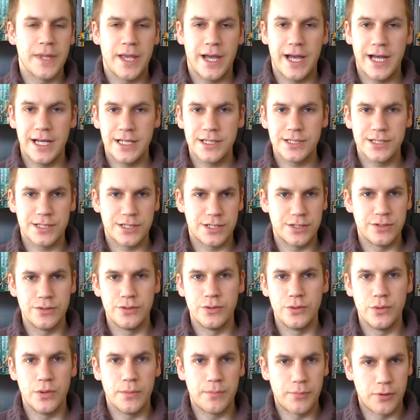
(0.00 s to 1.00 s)
As
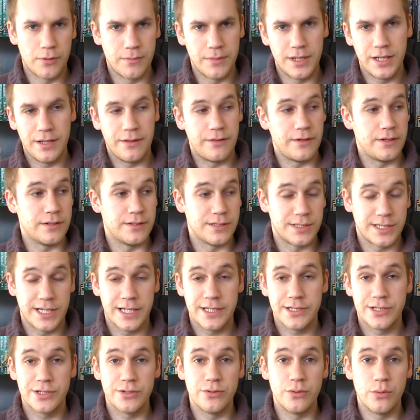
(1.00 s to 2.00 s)
do Prometheans,
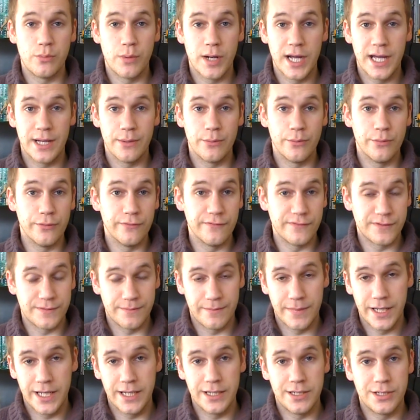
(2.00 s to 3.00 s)
as do werewolves,
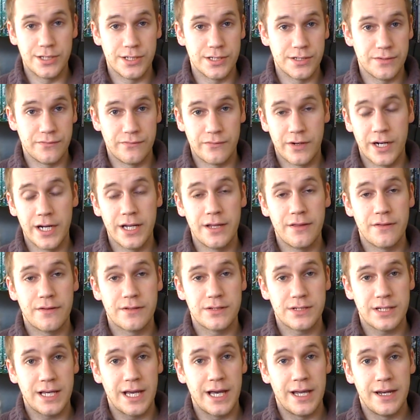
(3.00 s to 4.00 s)
mages,
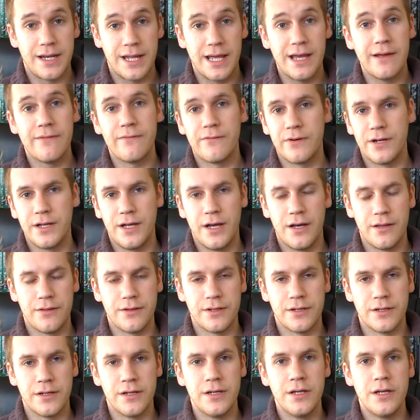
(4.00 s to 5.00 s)
wraiths, and every
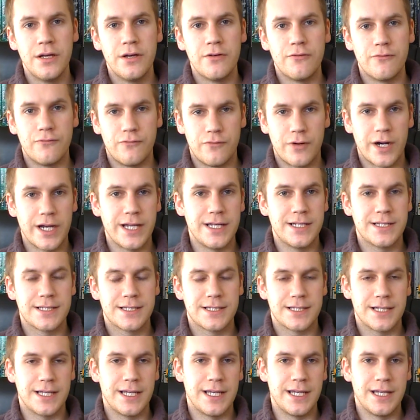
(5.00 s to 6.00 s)
other
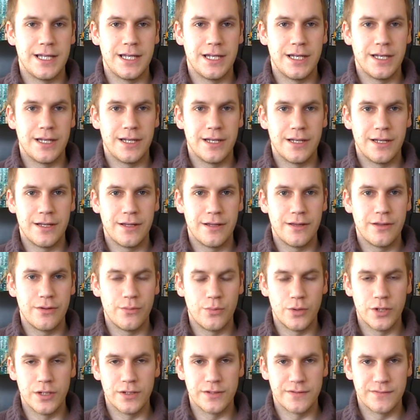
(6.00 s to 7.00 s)
race in the
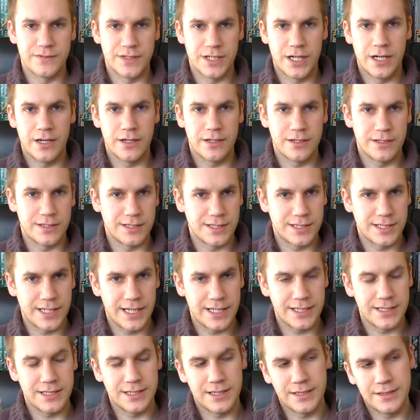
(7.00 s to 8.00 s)
World of Darkness
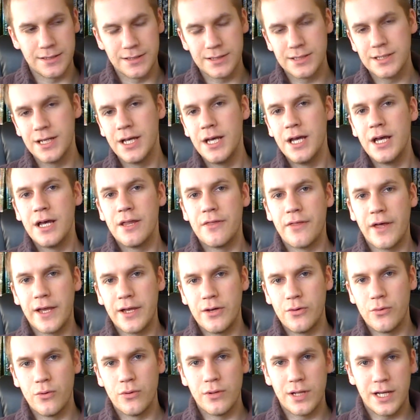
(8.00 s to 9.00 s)
settings.
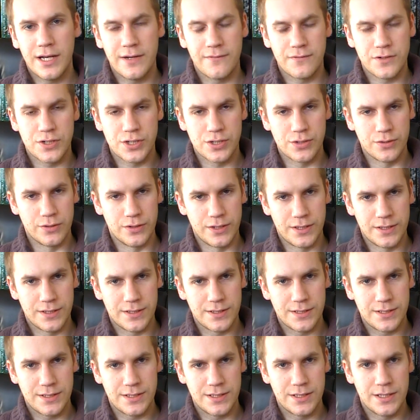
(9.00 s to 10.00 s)
They all have
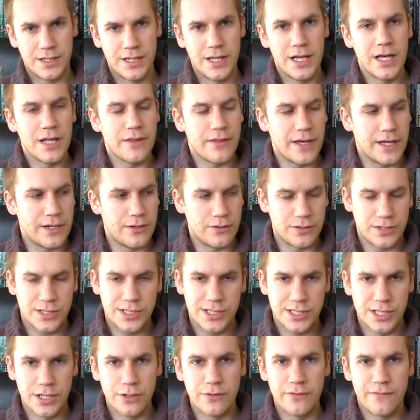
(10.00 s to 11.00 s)
choice. They're not
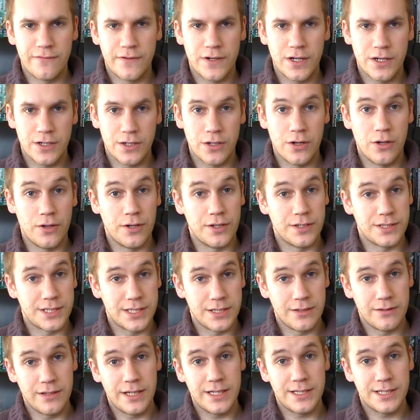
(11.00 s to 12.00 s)
so far gone
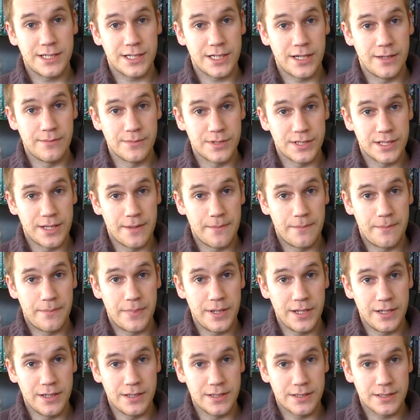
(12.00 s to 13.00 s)
until they succumb to their
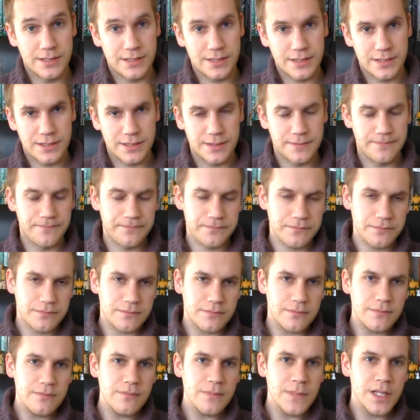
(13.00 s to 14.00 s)
beast
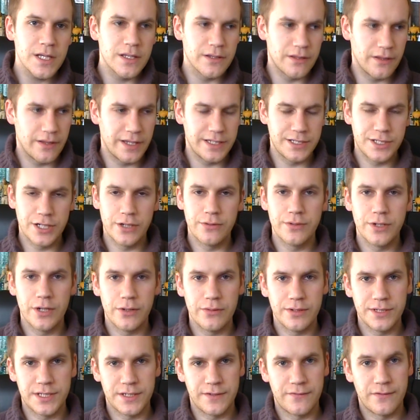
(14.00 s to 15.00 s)
that they don't
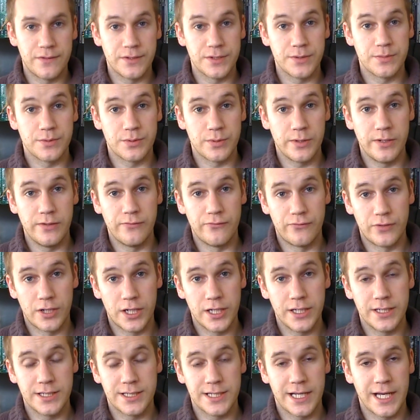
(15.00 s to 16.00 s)
know the difference between
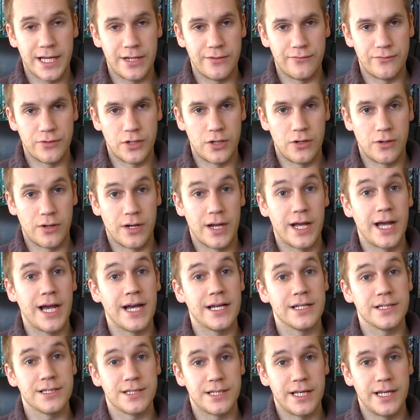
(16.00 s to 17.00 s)
right and wrong
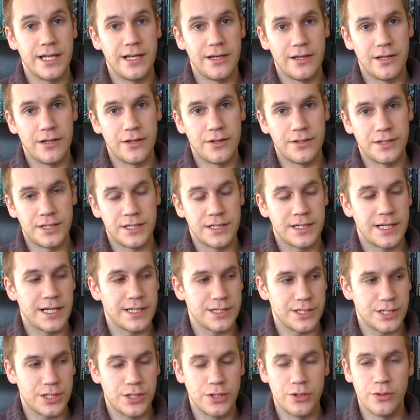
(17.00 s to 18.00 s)
as they learned it
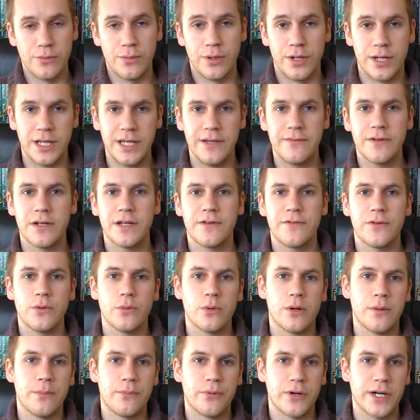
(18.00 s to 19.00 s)
as a human. Even if you
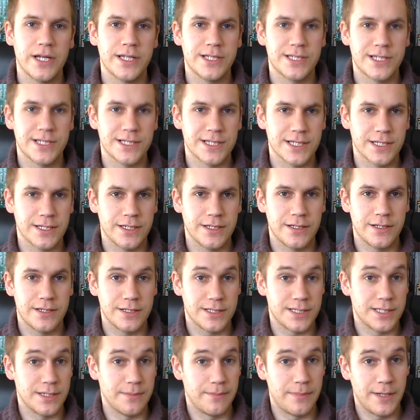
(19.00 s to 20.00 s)
were embraced into the
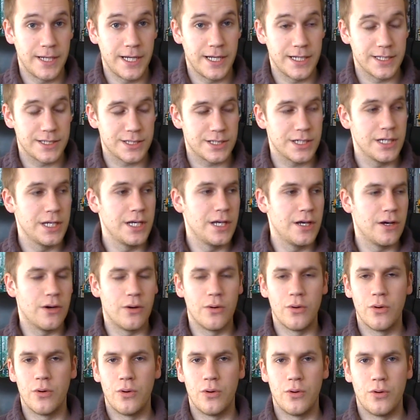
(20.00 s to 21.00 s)
Sabbat,
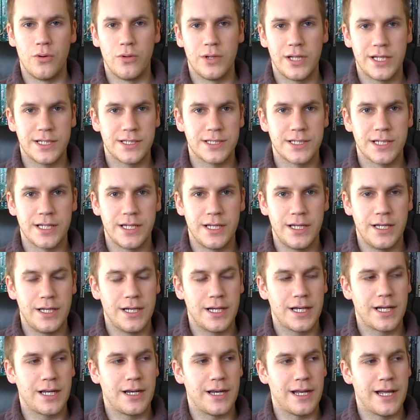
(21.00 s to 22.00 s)
or let's say
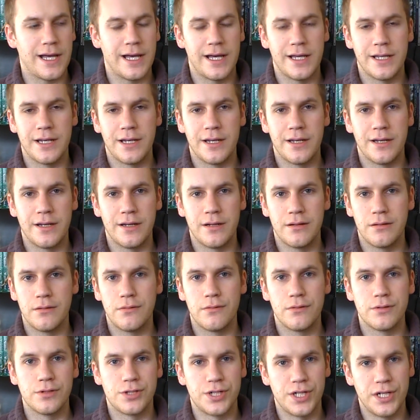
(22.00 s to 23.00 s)
Clan
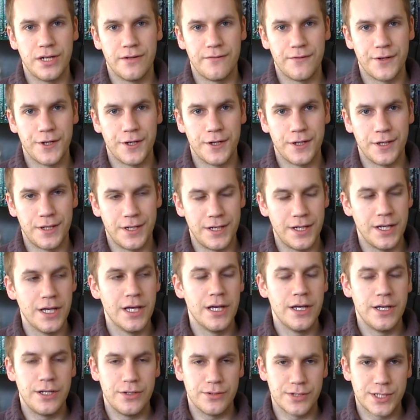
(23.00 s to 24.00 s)
Giovanni,
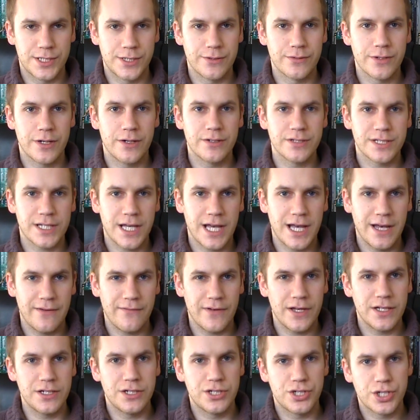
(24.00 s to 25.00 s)
you're still going to
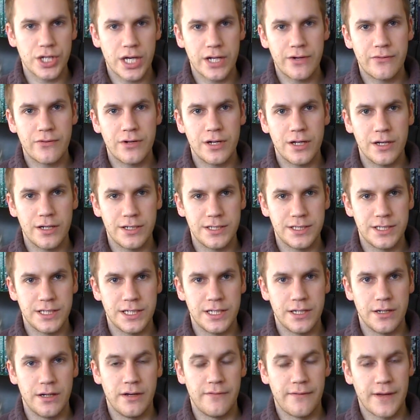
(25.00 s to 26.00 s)
have a general
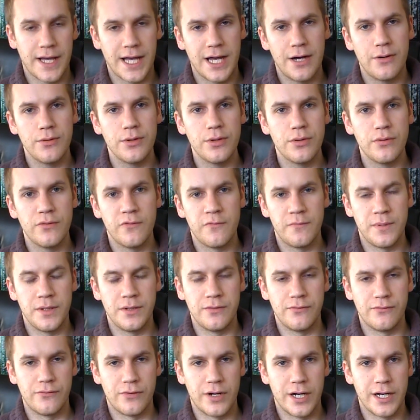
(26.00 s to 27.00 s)
idea of how you've
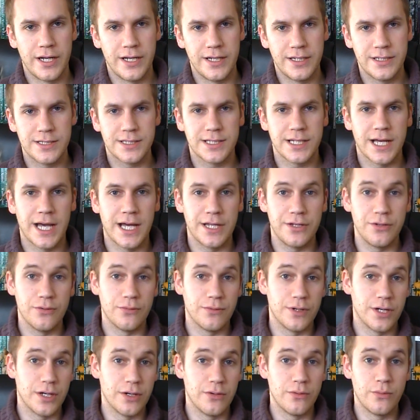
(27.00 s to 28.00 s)
been raised, and you'll
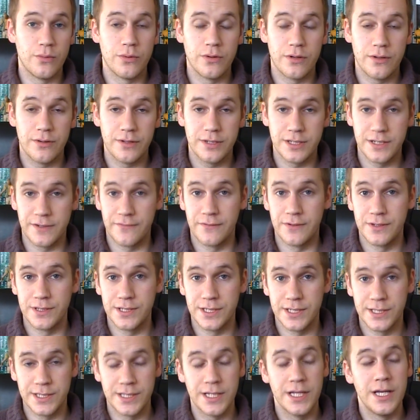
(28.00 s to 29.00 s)
know what the difference
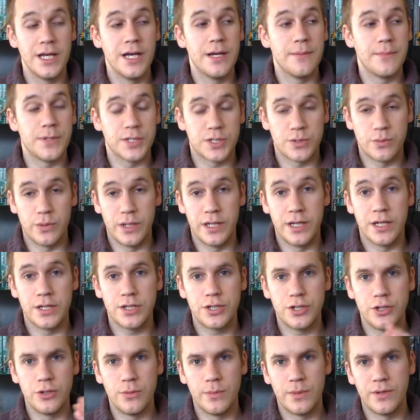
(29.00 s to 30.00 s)
is between
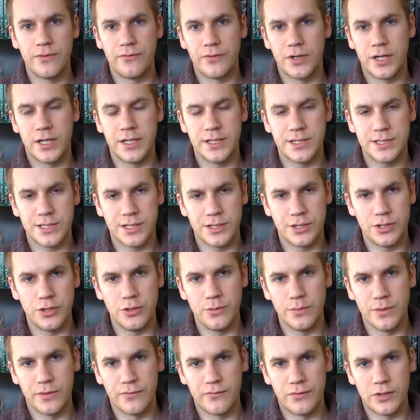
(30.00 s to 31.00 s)
human rights and
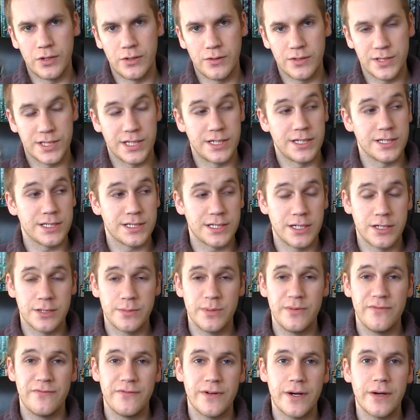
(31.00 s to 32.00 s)
human wrongs, and it's going to
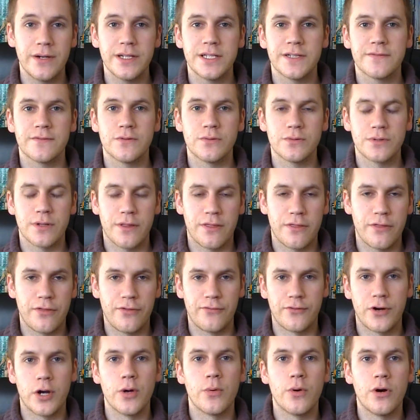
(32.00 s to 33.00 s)
be very difficult to
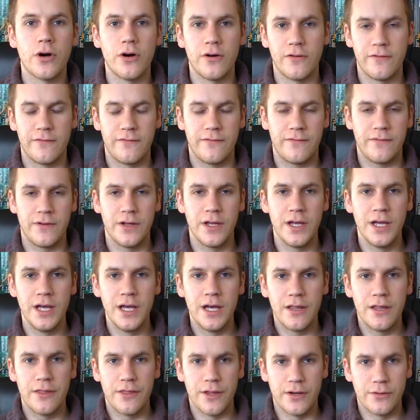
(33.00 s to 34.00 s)
throw off
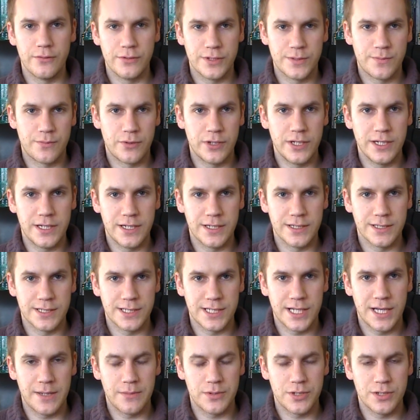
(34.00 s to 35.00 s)
those
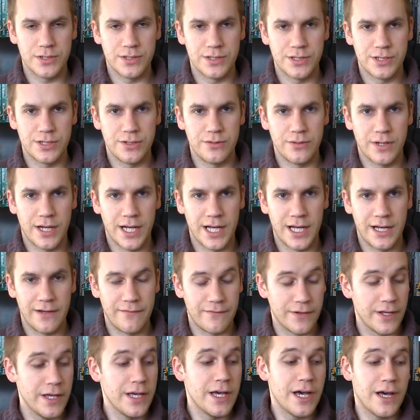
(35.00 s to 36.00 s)
preconceptions you have.